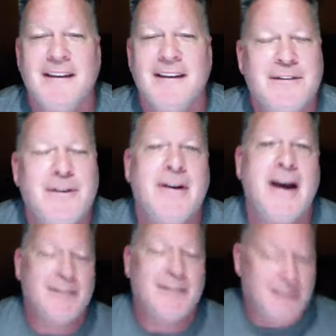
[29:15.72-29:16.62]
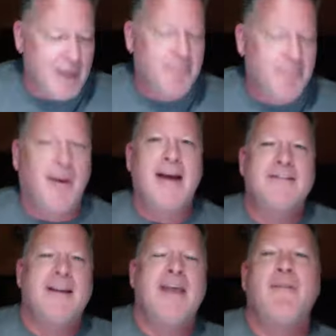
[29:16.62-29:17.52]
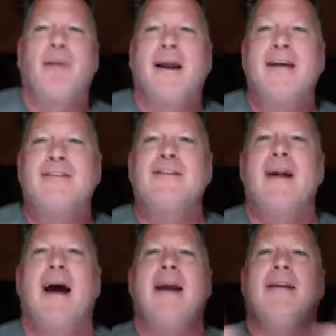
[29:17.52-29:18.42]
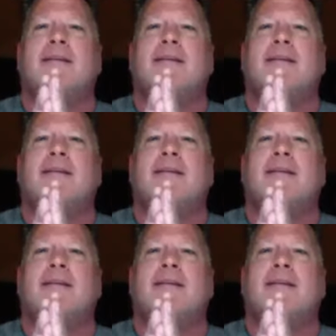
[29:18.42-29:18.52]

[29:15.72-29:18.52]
So, you guys, God bless. Have a blessed night.